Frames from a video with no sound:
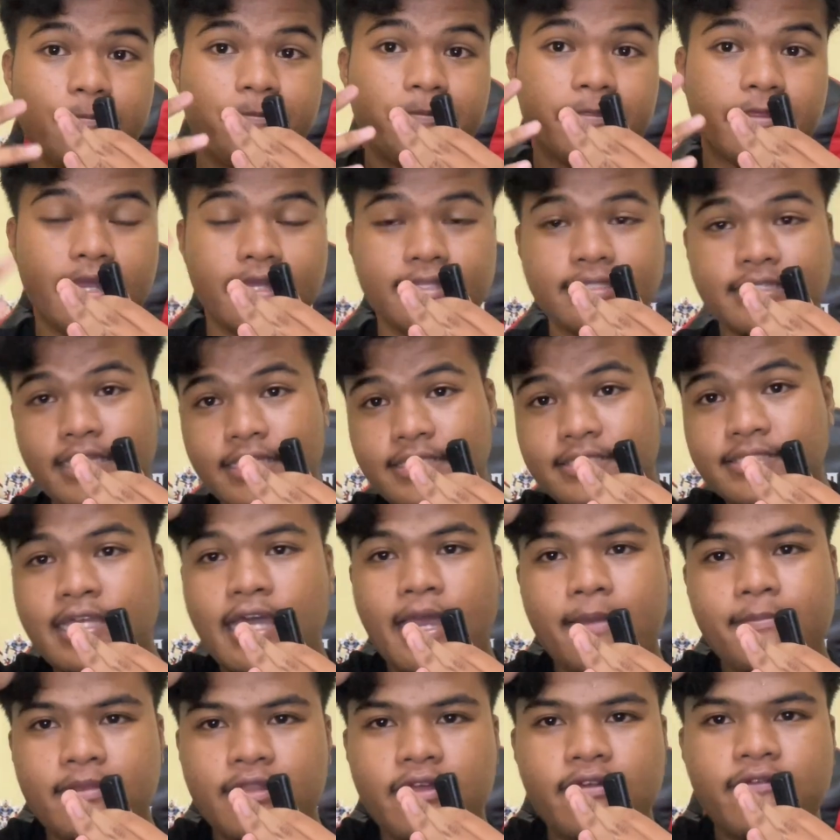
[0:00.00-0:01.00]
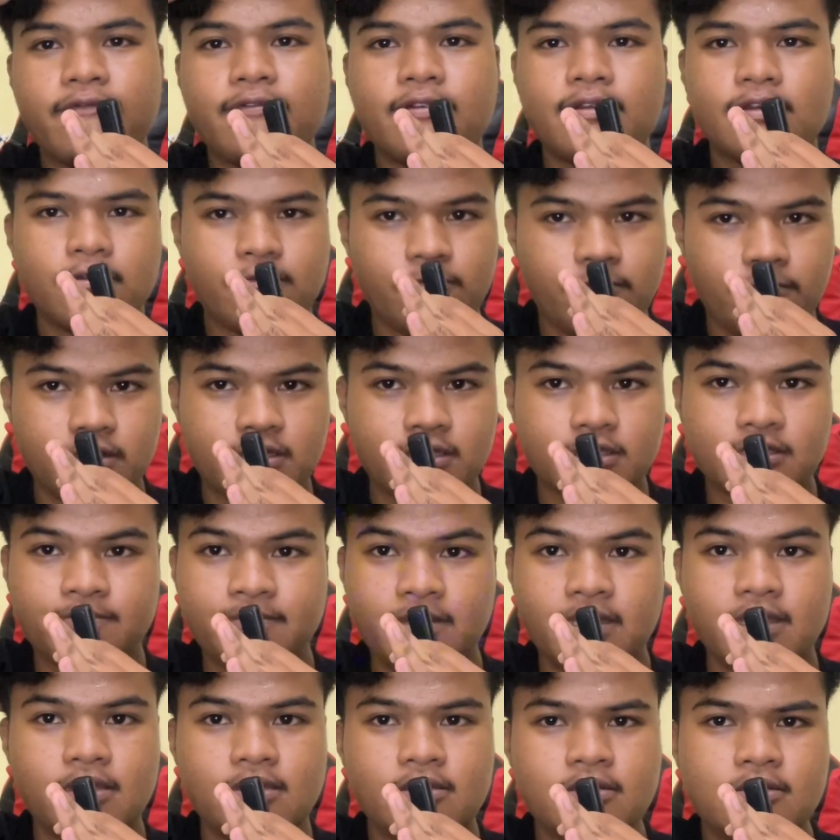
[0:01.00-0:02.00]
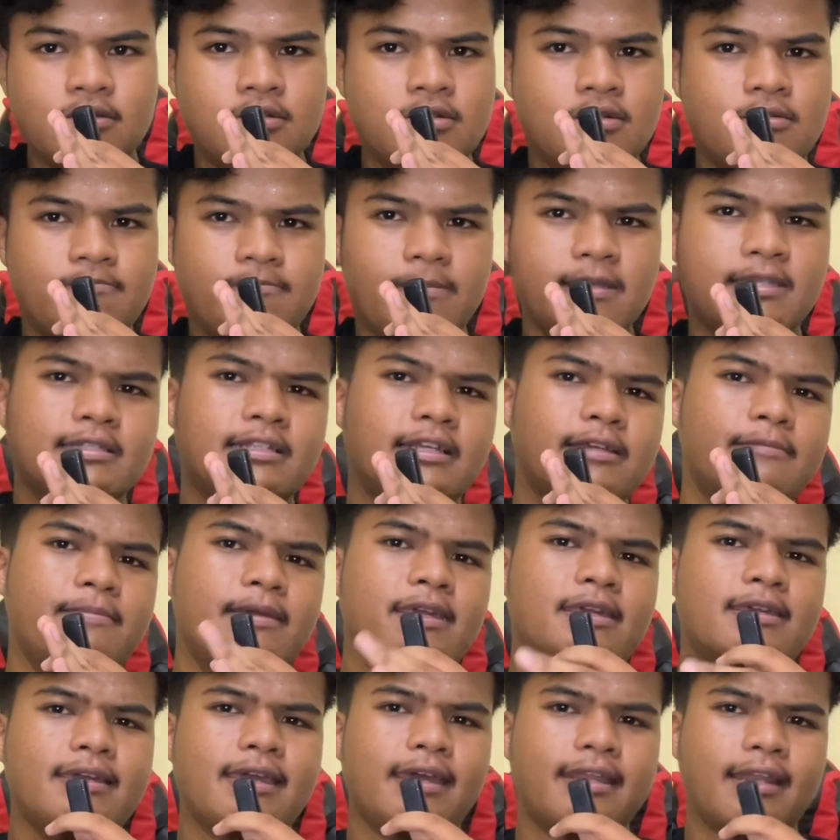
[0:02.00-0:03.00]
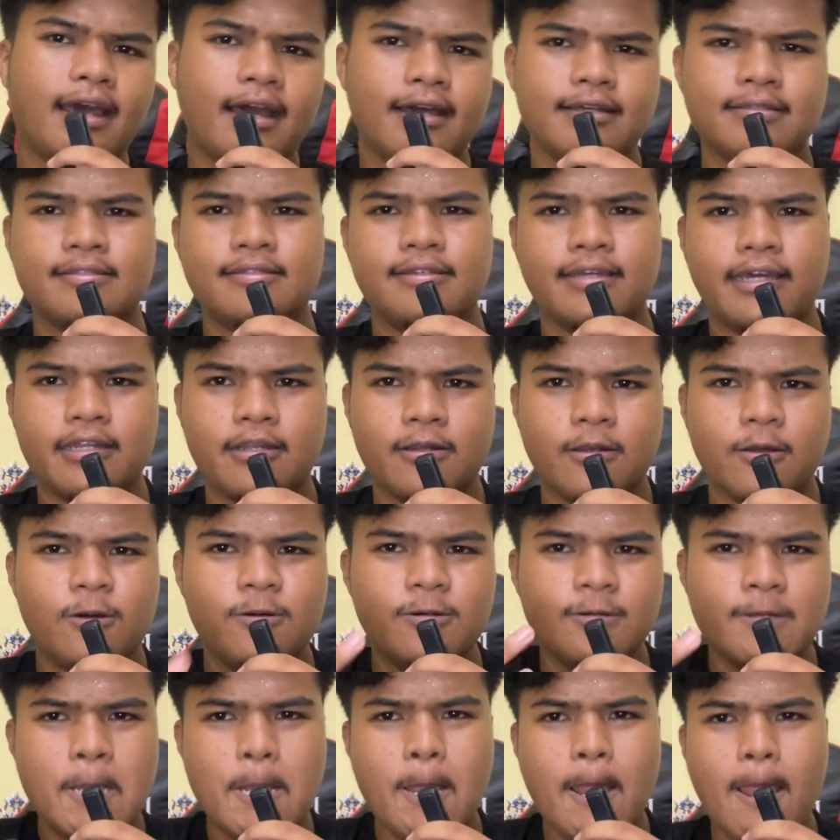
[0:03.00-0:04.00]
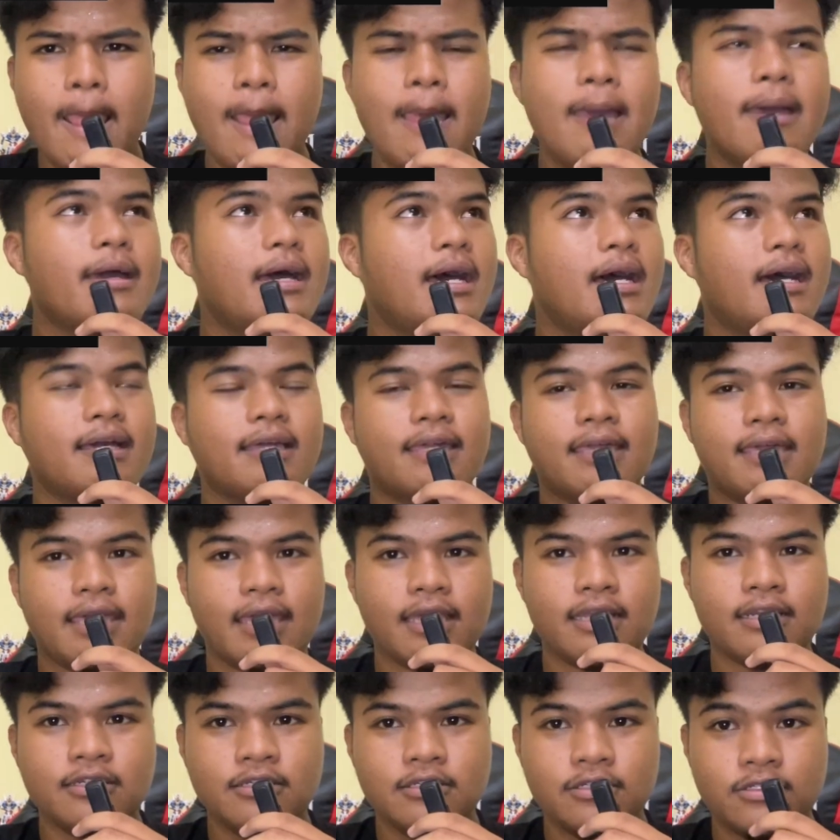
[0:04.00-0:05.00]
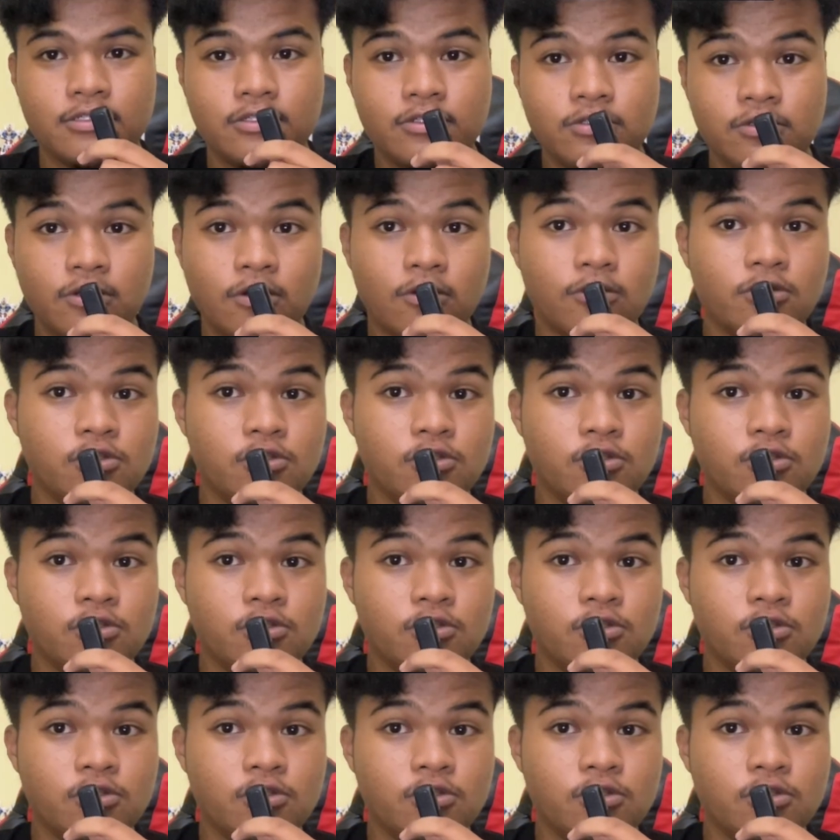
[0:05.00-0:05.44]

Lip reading: attack type lever, which is me, basically me and us, I don't know, can, you know,